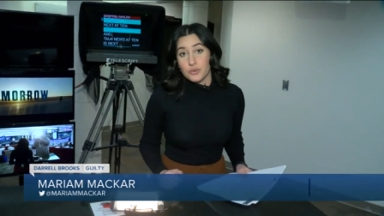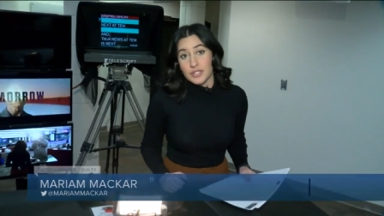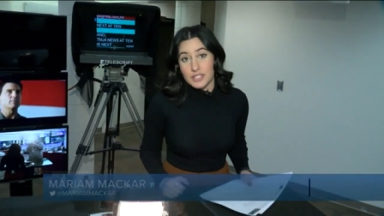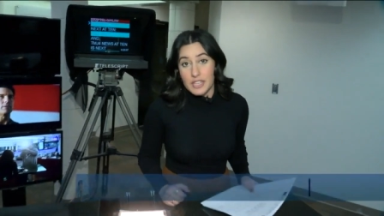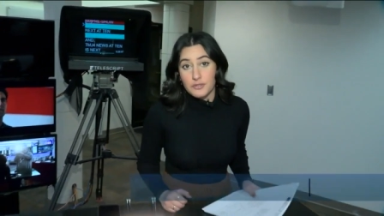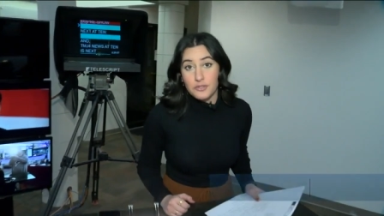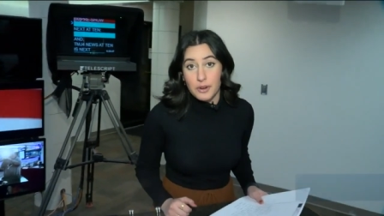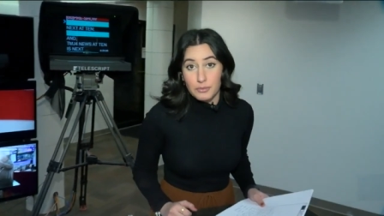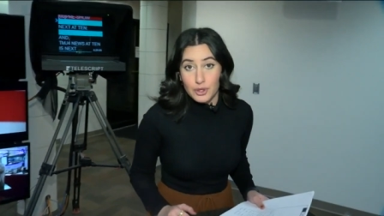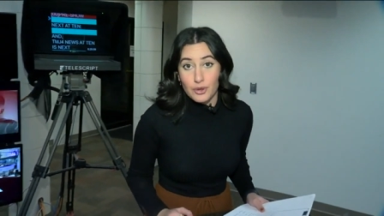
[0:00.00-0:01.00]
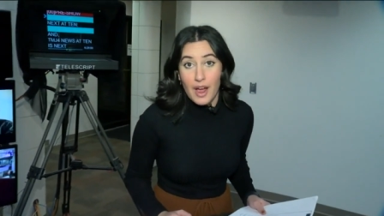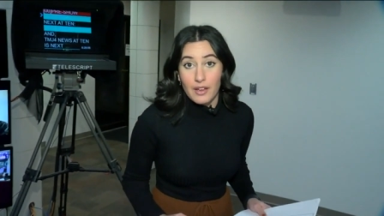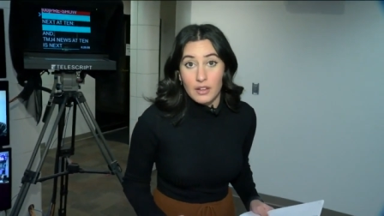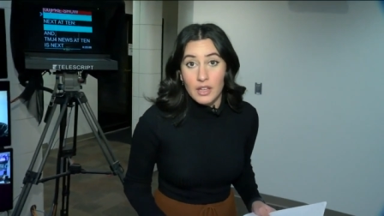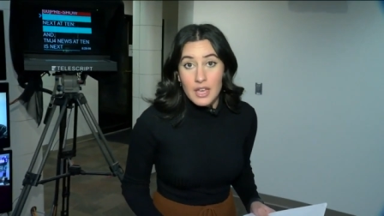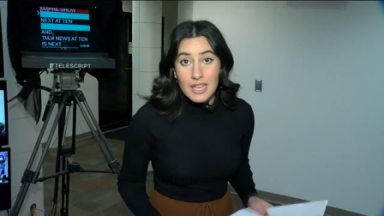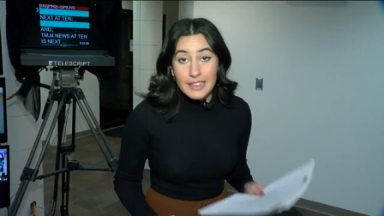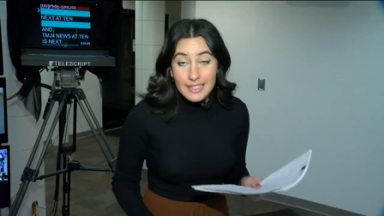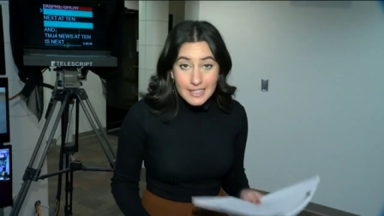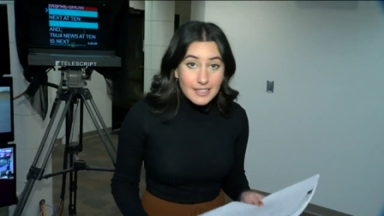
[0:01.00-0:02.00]
received from the trial.
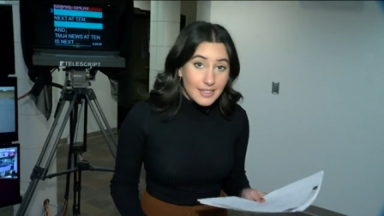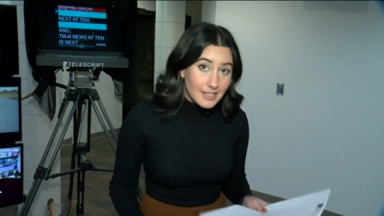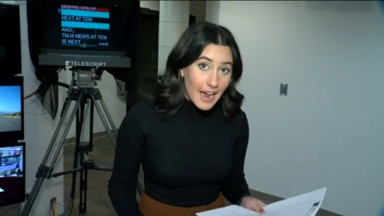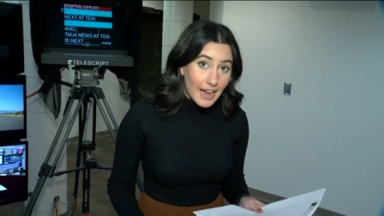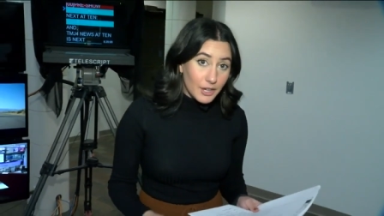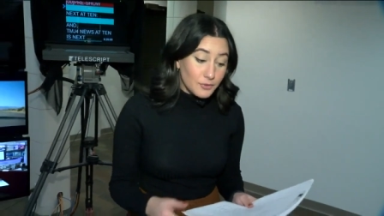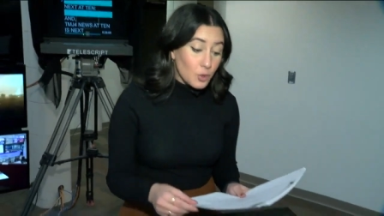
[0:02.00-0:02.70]
This is a stack of